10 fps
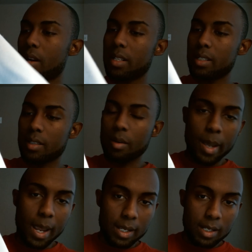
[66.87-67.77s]
part is
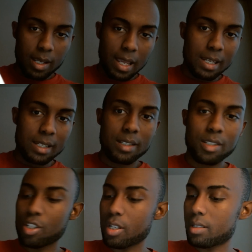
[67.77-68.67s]
opaque, and
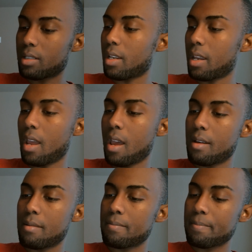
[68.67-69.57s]
it's just a
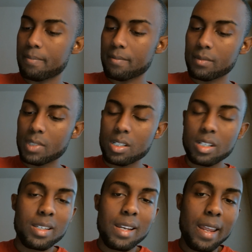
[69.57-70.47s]

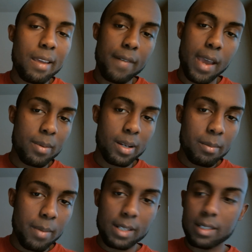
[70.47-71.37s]
knit fabric
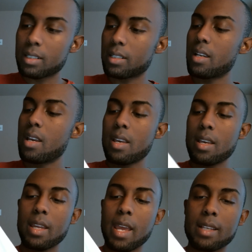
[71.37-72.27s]
basically.
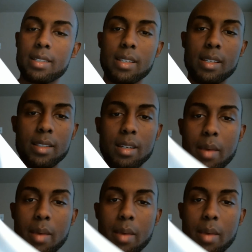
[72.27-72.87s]
And it has a decent